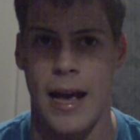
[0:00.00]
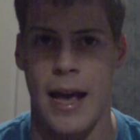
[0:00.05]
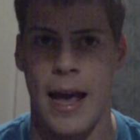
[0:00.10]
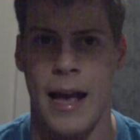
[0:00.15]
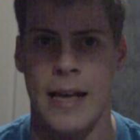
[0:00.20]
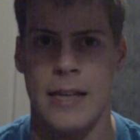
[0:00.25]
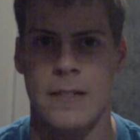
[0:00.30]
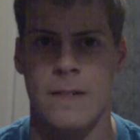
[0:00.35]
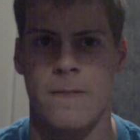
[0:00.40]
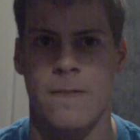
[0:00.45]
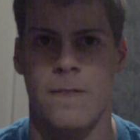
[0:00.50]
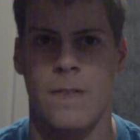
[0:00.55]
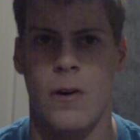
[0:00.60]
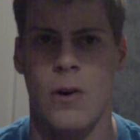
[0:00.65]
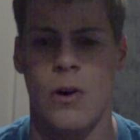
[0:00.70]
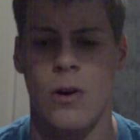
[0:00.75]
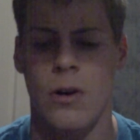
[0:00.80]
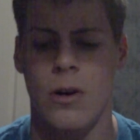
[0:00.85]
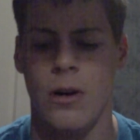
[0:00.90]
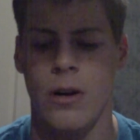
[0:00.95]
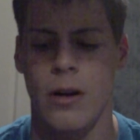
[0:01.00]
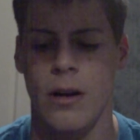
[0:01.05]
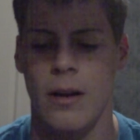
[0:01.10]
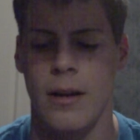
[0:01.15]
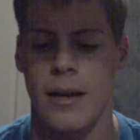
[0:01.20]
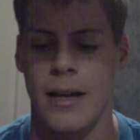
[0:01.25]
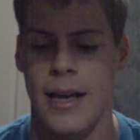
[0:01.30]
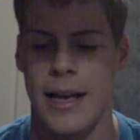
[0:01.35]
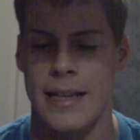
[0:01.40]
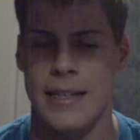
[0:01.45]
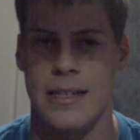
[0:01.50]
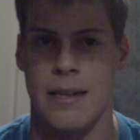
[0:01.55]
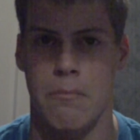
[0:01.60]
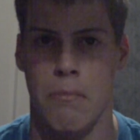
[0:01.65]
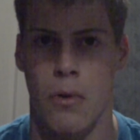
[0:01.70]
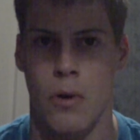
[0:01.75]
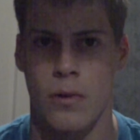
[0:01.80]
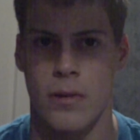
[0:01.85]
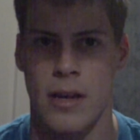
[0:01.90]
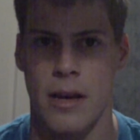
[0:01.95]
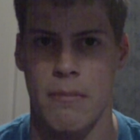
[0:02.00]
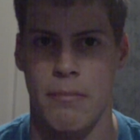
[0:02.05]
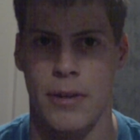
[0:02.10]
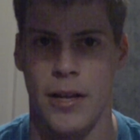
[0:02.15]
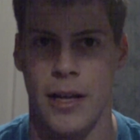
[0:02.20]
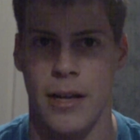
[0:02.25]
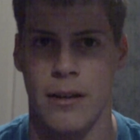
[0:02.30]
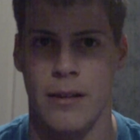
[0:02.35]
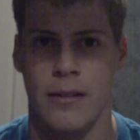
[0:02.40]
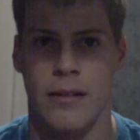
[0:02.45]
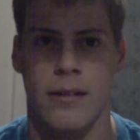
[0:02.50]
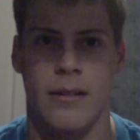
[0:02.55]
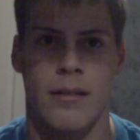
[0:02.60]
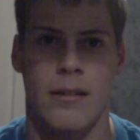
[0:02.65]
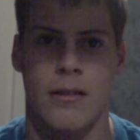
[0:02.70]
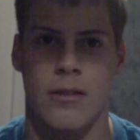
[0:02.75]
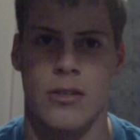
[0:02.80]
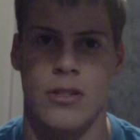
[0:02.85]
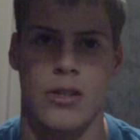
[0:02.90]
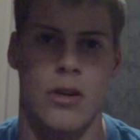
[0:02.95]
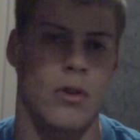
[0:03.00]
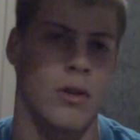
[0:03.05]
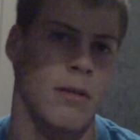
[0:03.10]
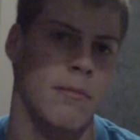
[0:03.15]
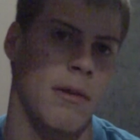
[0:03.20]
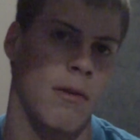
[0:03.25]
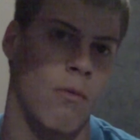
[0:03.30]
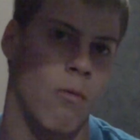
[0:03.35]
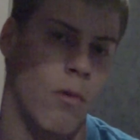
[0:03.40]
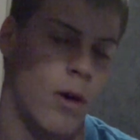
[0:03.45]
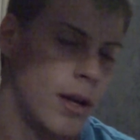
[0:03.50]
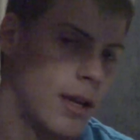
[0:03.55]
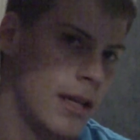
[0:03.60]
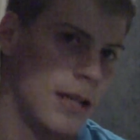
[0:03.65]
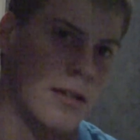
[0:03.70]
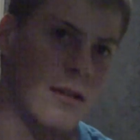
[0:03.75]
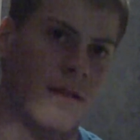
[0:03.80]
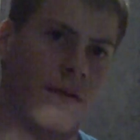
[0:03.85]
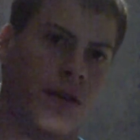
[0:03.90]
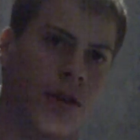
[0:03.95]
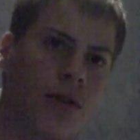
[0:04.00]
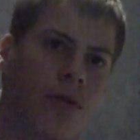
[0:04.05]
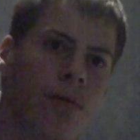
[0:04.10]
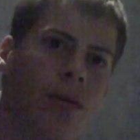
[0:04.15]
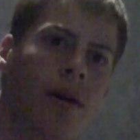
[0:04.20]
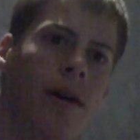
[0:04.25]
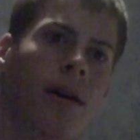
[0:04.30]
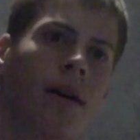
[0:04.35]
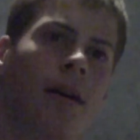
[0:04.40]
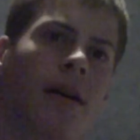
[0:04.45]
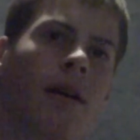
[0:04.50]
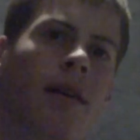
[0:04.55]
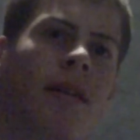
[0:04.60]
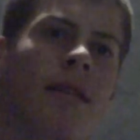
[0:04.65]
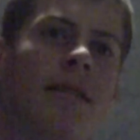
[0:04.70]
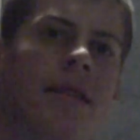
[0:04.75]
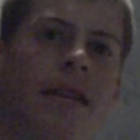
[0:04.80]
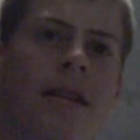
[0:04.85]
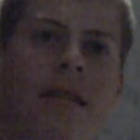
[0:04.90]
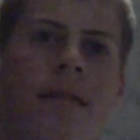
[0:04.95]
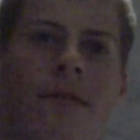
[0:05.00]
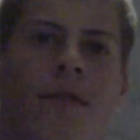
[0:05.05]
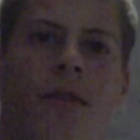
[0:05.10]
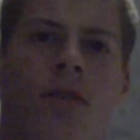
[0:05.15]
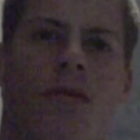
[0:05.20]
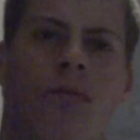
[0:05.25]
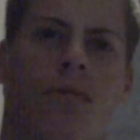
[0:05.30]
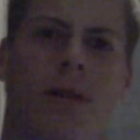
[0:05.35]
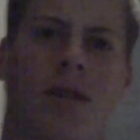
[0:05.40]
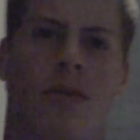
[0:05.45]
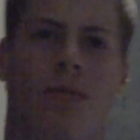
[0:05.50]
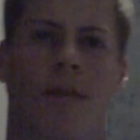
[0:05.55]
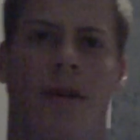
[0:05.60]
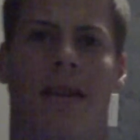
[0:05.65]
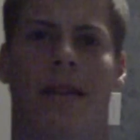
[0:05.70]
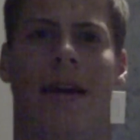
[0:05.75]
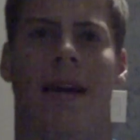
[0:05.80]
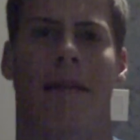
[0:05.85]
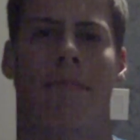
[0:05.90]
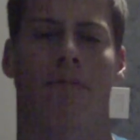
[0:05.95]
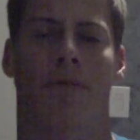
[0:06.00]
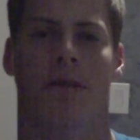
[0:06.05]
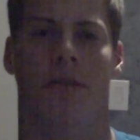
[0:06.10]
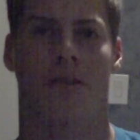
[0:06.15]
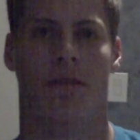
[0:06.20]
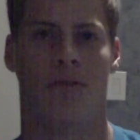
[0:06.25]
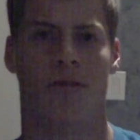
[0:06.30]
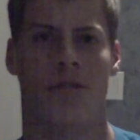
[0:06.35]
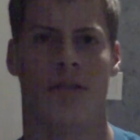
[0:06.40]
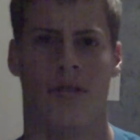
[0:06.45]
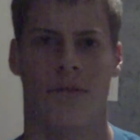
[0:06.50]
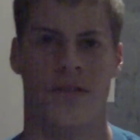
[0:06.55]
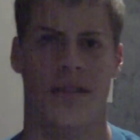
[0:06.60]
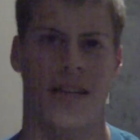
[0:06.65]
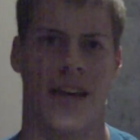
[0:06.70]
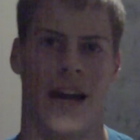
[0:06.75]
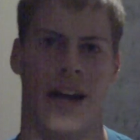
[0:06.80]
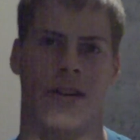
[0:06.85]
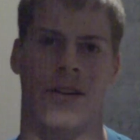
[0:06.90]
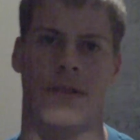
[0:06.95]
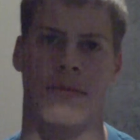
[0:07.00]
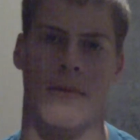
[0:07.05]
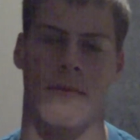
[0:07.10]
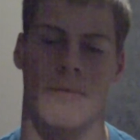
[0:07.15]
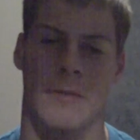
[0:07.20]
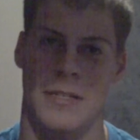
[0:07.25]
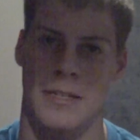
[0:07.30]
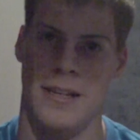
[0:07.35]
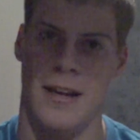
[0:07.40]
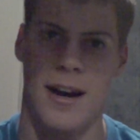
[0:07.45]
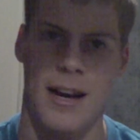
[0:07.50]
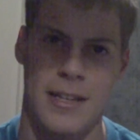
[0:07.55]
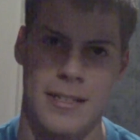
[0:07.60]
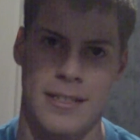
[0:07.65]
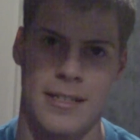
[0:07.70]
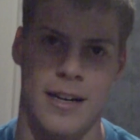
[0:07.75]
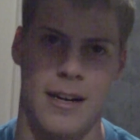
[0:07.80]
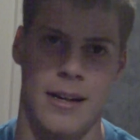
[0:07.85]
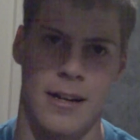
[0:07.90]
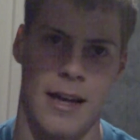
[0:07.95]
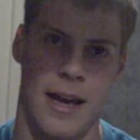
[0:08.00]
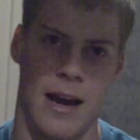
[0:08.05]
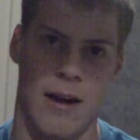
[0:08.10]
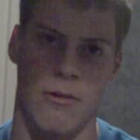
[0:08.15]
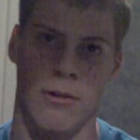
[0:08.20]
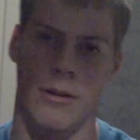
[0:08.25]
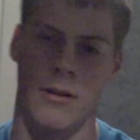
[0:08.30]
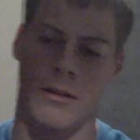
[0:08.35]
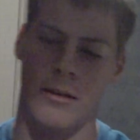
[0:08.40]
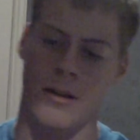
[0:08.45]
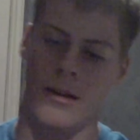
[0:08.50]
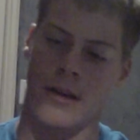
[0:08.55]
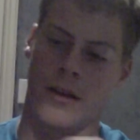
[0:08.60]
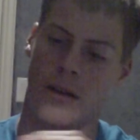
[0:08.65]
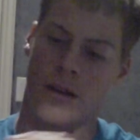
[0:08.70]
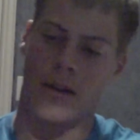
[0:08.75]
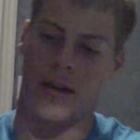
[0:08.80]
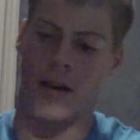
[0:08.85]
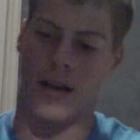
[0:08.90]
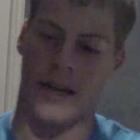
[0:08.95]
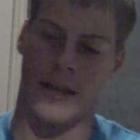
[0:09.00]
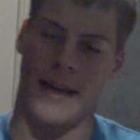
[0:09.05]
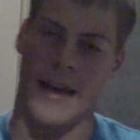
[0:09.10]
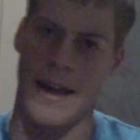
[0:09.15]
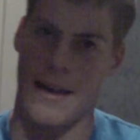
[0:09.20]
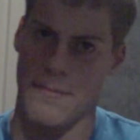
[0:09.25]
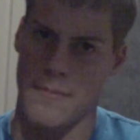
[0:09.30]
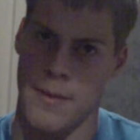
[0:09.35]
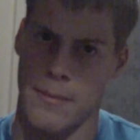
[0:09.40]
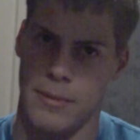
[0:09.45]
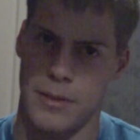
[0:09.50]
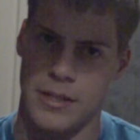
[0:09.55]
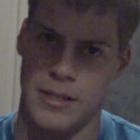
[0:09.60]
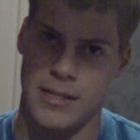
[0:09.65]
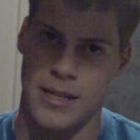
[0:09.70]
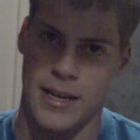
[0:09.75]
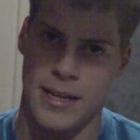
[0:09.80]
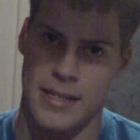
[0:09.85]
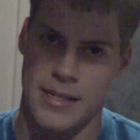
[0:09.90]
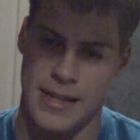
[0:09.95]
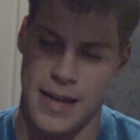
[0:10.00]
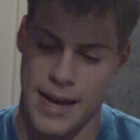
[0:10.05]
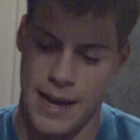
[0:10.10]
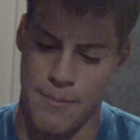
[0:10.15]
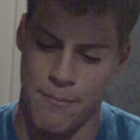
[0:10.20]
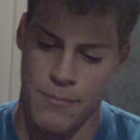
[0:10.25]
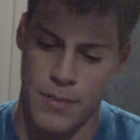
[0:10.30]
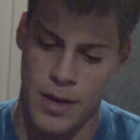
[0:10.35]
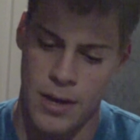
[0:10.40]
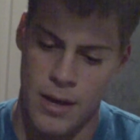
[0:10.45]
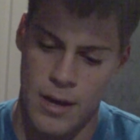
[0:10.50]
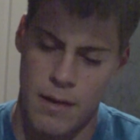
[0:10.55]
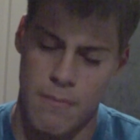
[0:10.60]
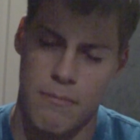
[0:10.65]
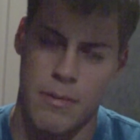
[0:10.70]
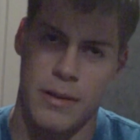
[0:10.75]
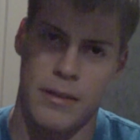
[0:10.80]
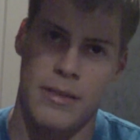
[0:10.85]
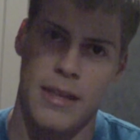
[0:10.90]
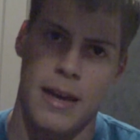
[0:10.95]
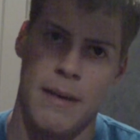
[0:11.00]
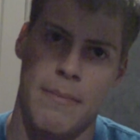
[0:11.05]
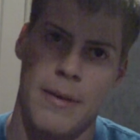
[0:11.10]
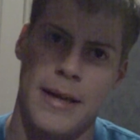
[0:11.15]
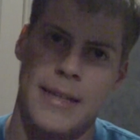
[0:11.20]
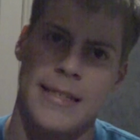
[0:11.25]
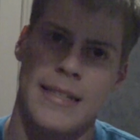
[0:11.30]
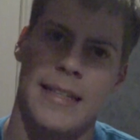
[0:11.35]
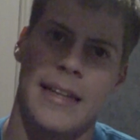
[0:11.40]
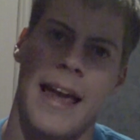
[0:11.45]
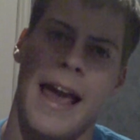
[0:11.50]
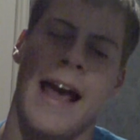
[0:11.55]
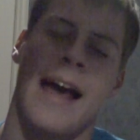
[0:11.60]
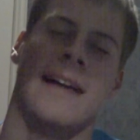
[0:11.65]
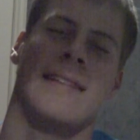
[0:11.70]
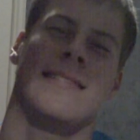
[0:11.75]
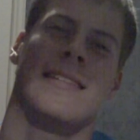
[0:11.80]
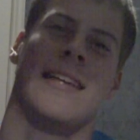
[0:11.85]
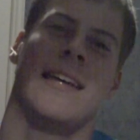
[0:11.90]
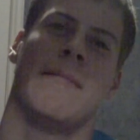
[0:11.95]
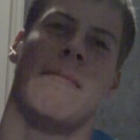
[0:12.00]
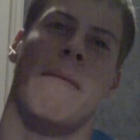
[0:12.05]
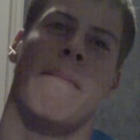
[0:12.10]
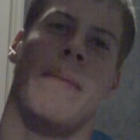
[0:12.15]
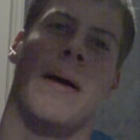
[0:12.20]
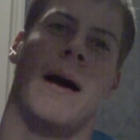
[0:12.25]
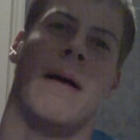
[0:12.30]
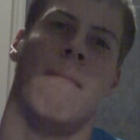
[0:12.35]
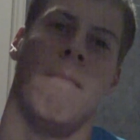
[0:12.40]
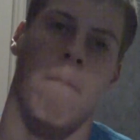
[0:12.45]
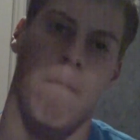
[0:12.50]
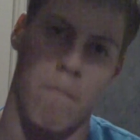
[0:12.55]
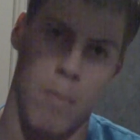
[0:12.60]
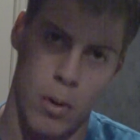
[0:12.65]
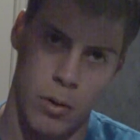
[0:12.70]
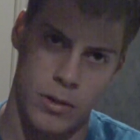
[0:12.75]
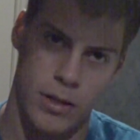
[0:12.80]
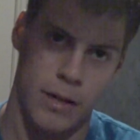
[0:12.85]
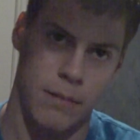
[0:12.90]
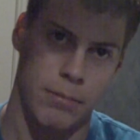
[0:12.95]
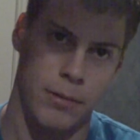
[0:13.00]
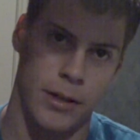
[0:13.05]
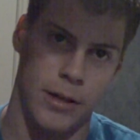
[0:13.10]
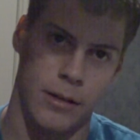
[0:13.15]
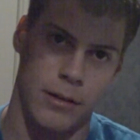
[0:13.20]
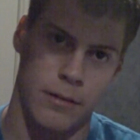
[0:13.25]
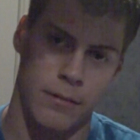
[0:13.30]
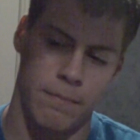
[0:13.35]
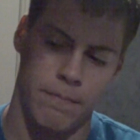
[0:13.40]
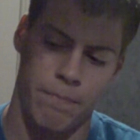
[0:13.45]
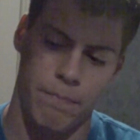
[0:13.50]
As far as the multiplayer, there's only been one interview. This interview was with a producer of Skyrim. It was not Todd Howard. I can't remember this guy's name. But they basically asked him about multiplayer.